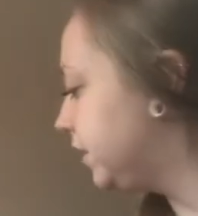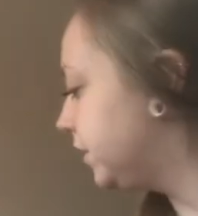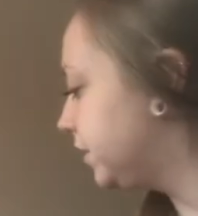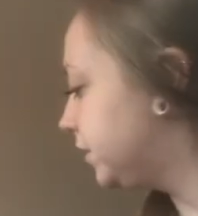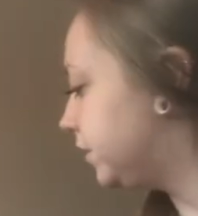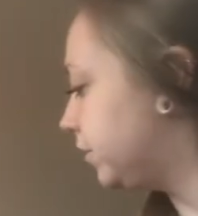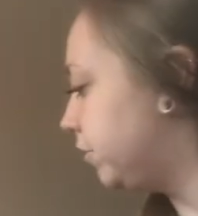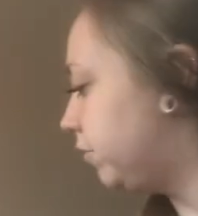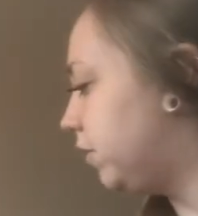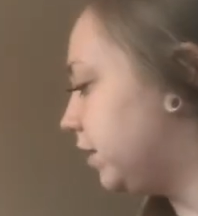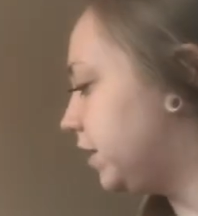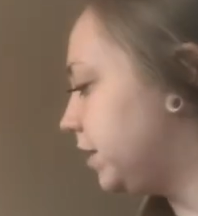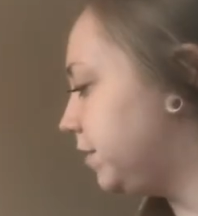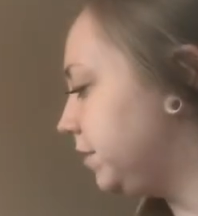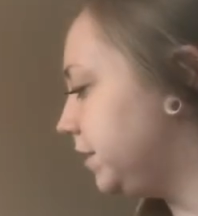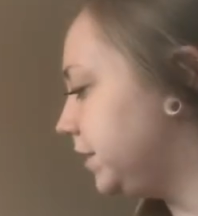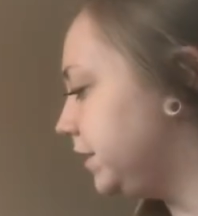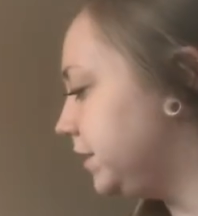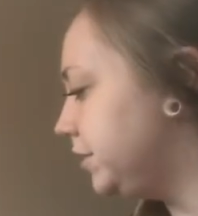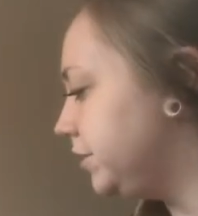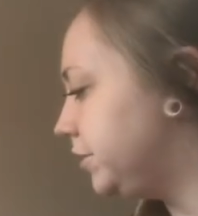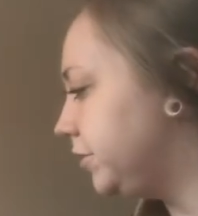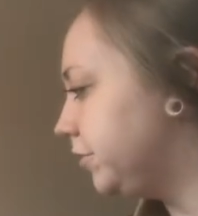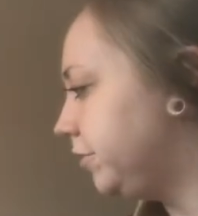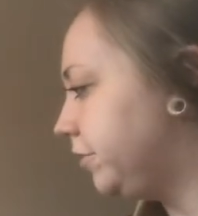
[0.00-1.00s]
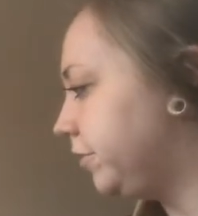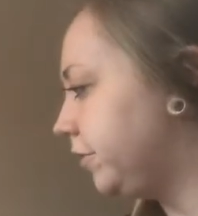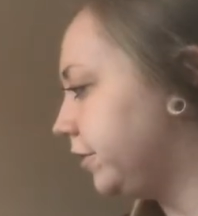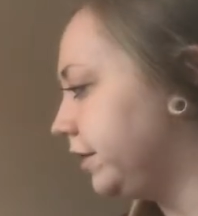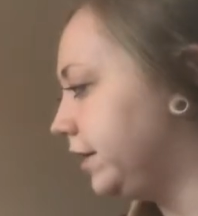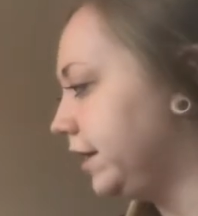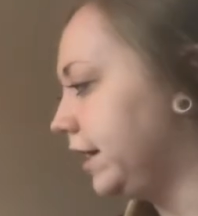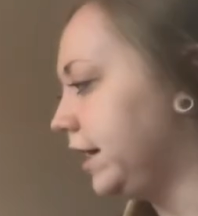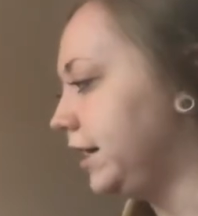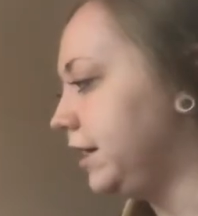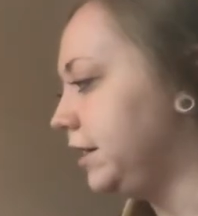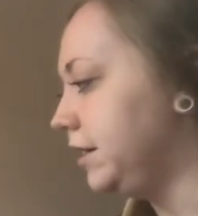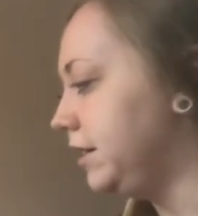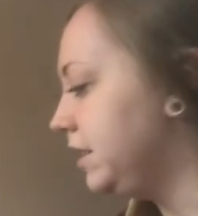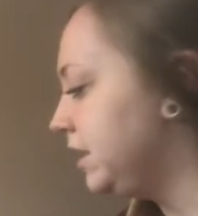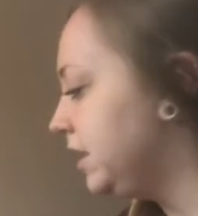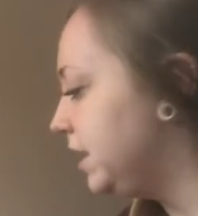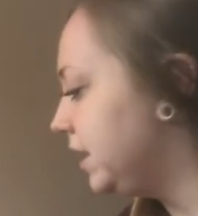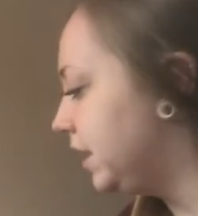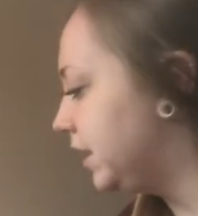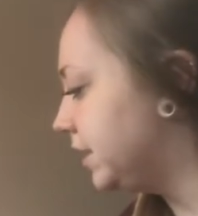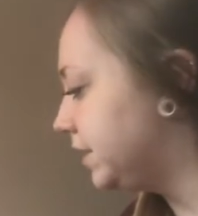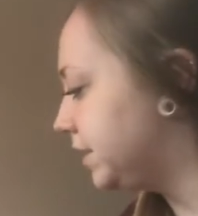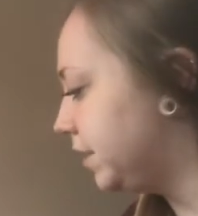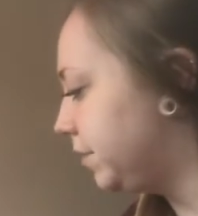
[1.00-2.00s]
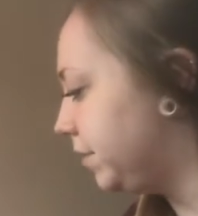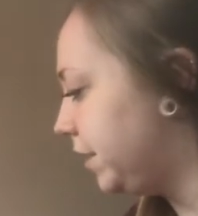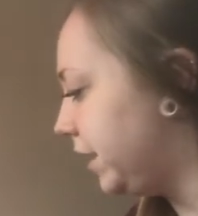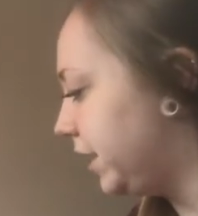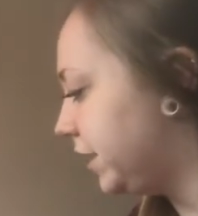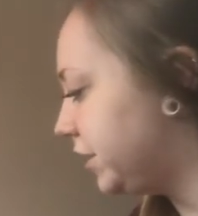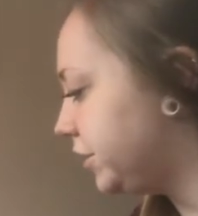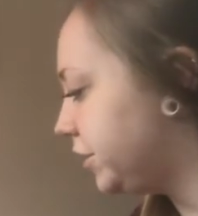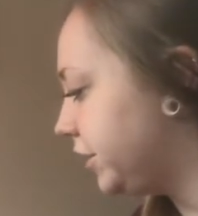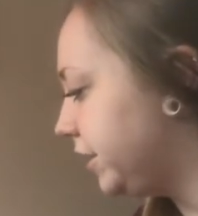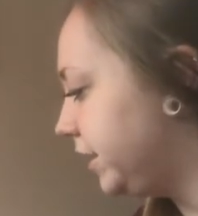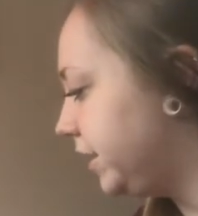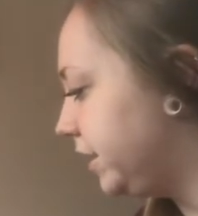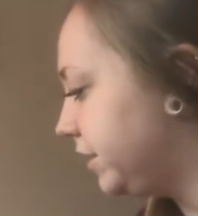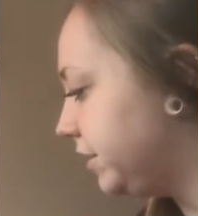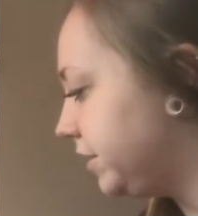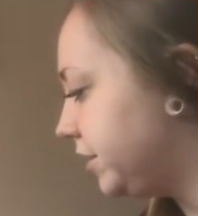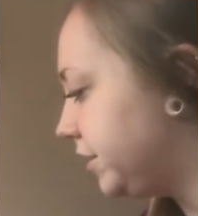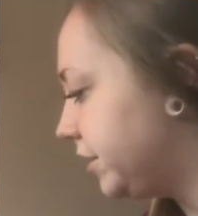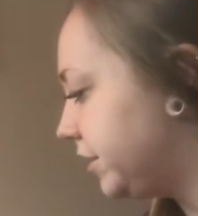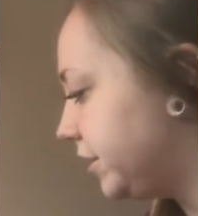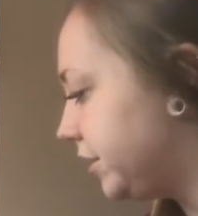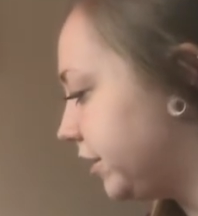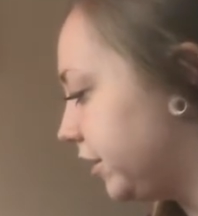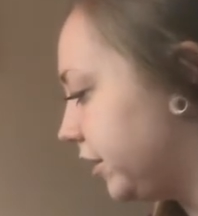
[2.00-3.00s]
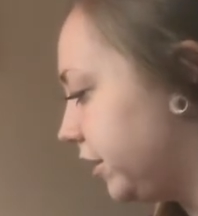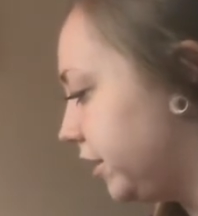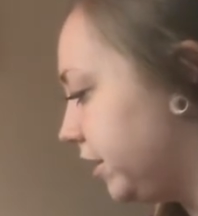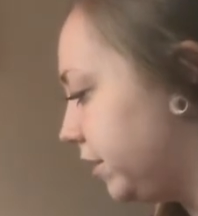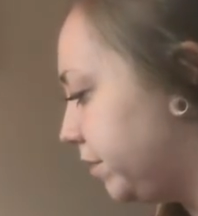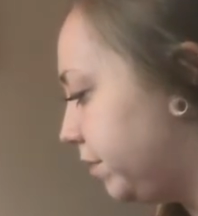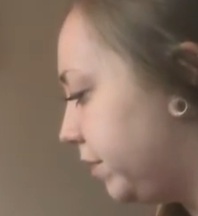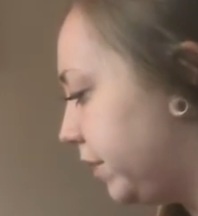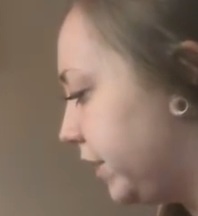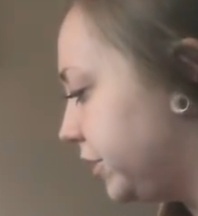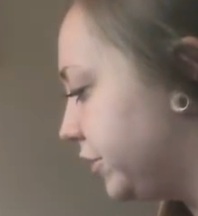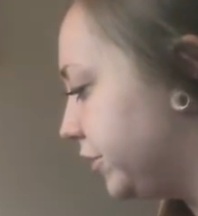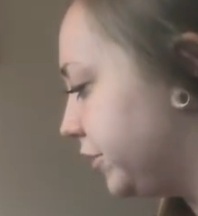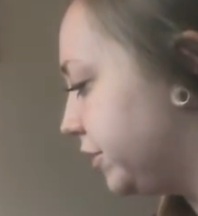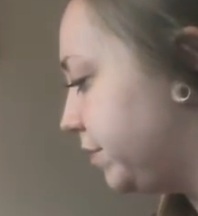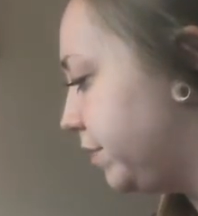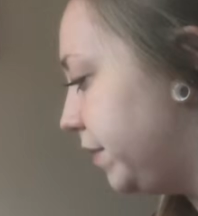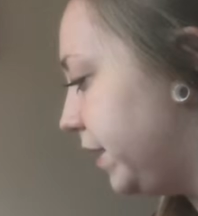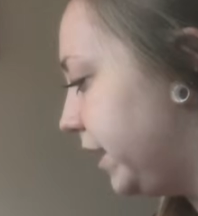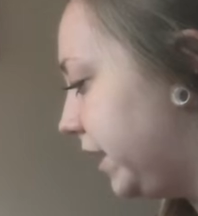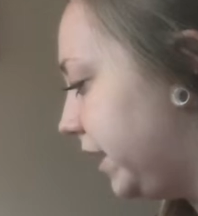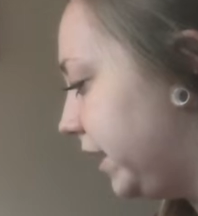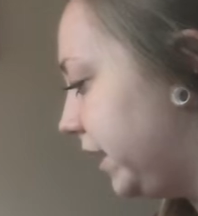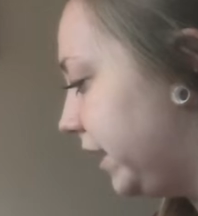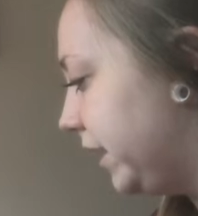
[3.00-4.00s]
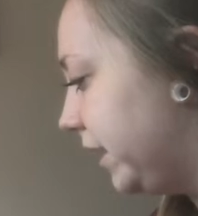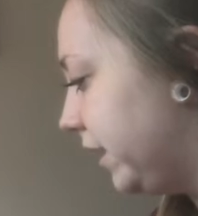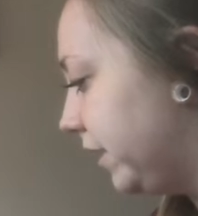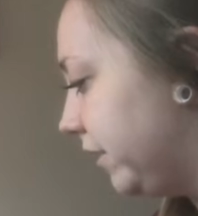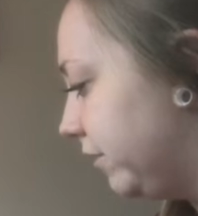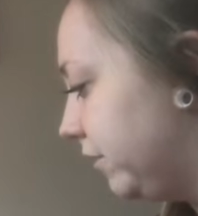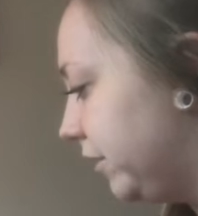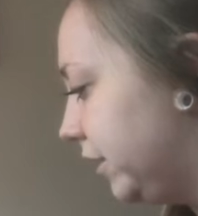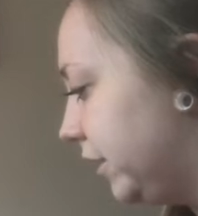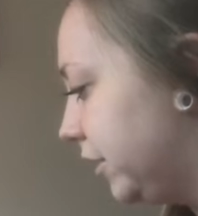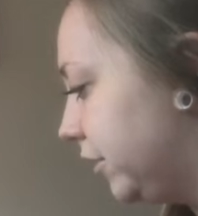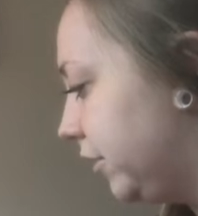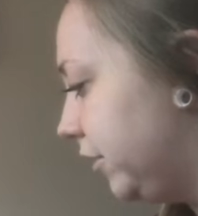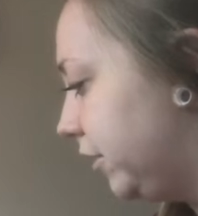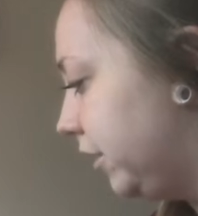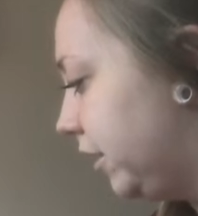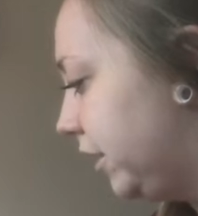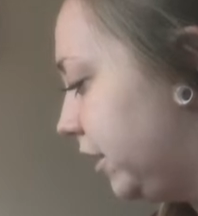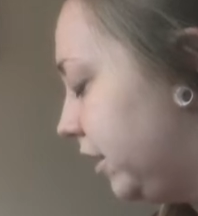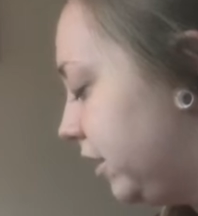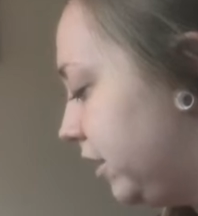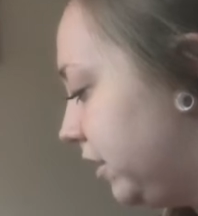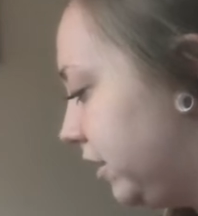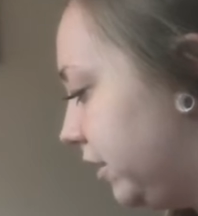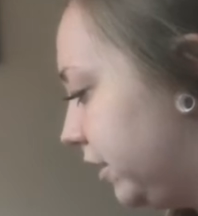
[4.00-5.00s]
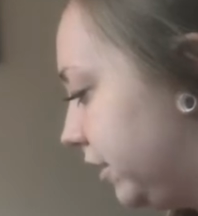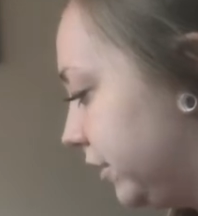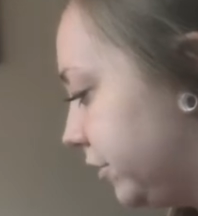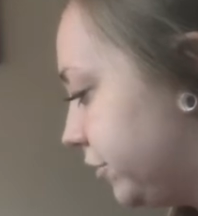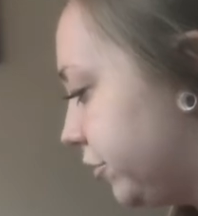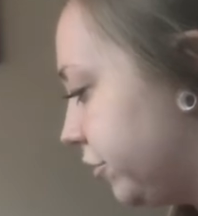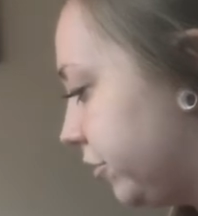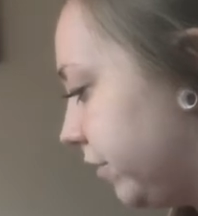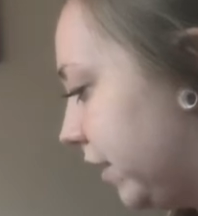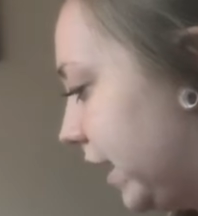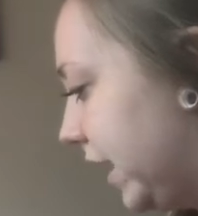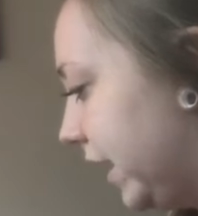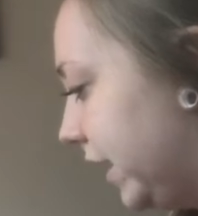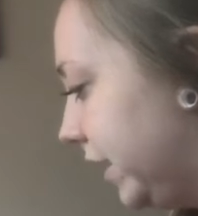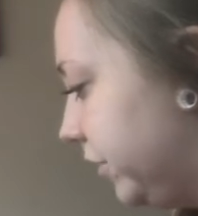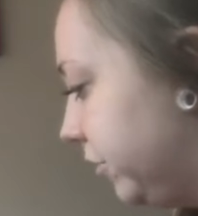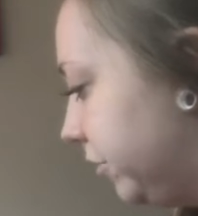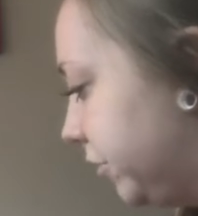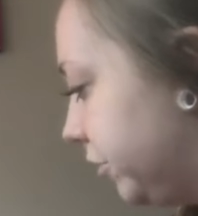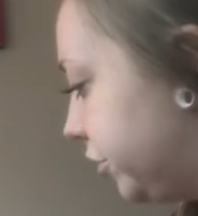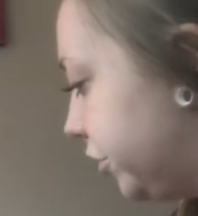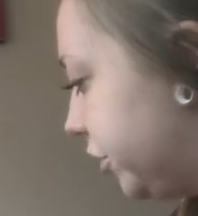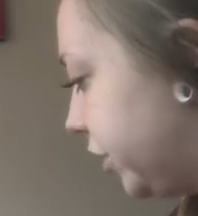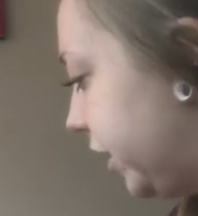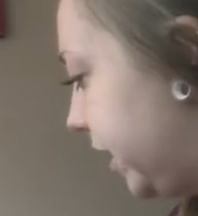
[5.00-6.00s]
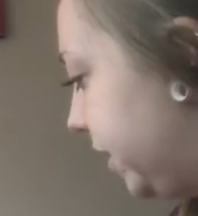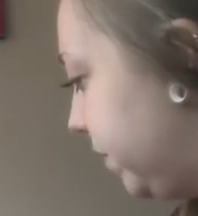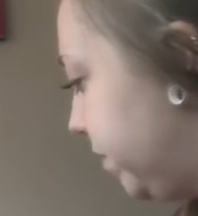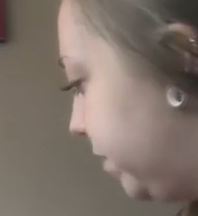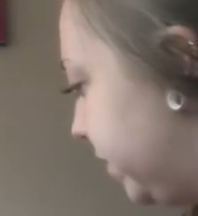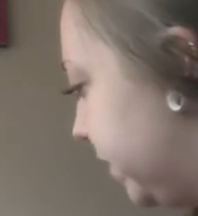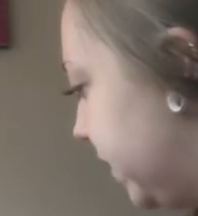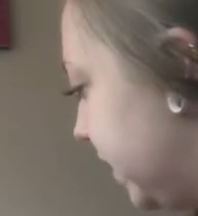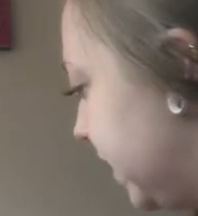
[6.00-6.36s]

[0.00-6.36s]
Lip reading: So what I'm going to do for that is I'm actually going to start by just making a little triangle shape